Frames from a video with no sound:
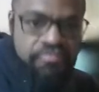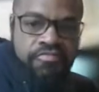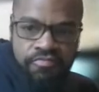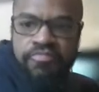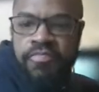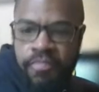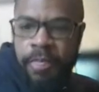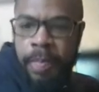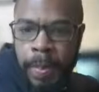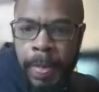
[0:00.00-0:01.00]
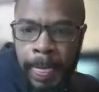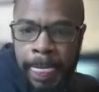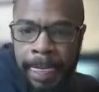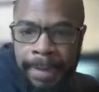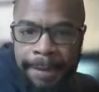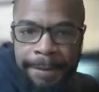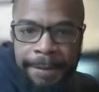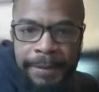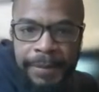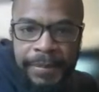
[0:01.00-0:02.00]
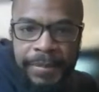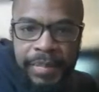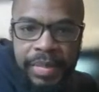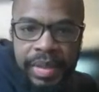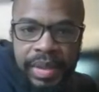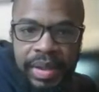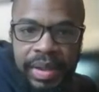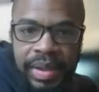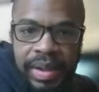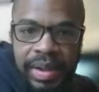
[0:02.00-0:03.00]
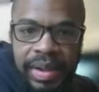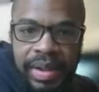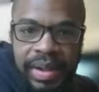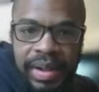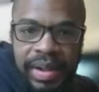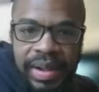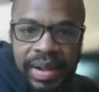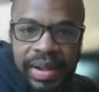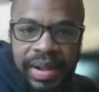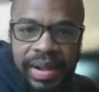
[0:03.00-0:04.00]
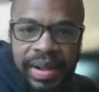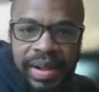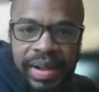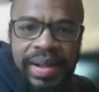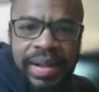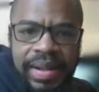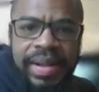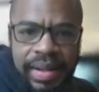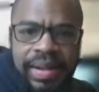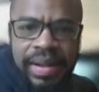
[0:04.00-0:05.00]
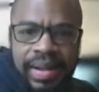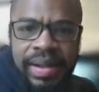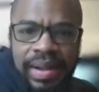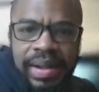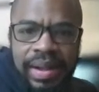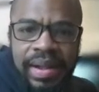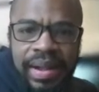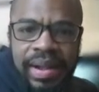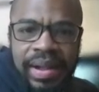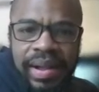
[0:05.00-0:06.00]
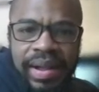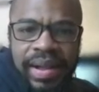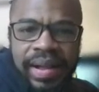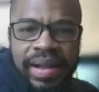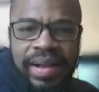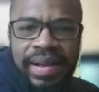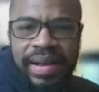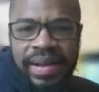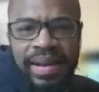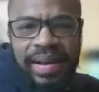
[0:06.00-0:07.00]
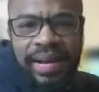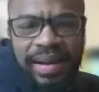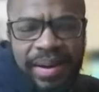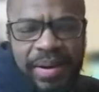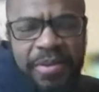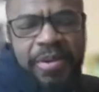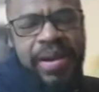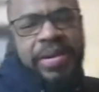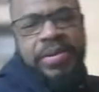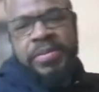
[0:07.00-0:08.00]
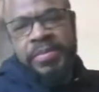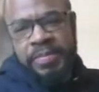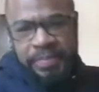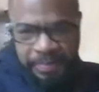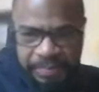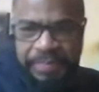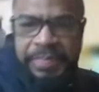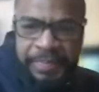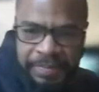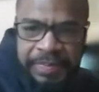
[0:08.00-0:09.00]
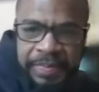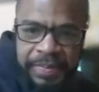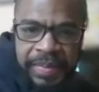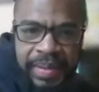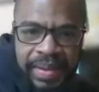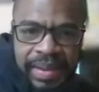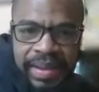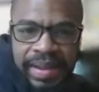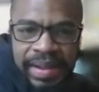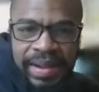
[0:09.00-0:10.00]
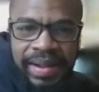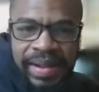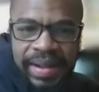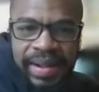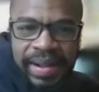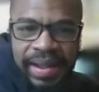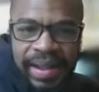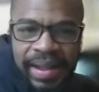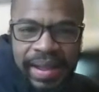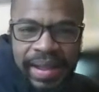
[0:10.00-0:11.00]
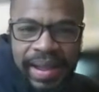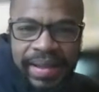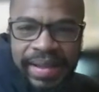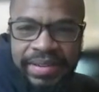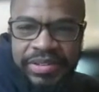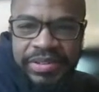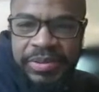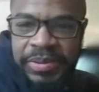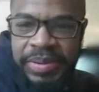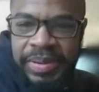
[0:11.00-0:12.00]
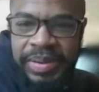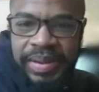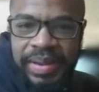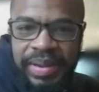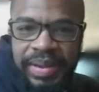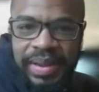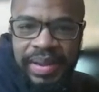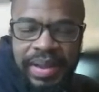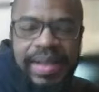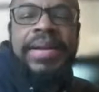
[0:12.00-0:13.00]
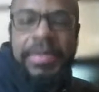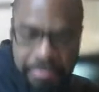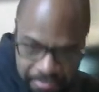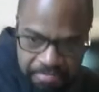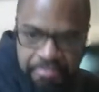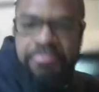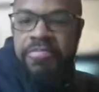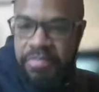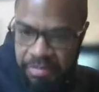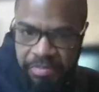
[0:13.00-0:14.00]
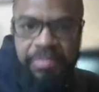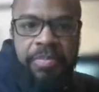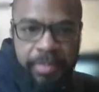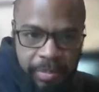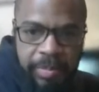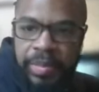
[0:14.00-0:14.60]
Mm -hmm. I don't know why, but it came through the email. The link came through on my phone Oh wow! Email, but not on my laptop email, so I got you. I can't see the uh, screen like I normally do.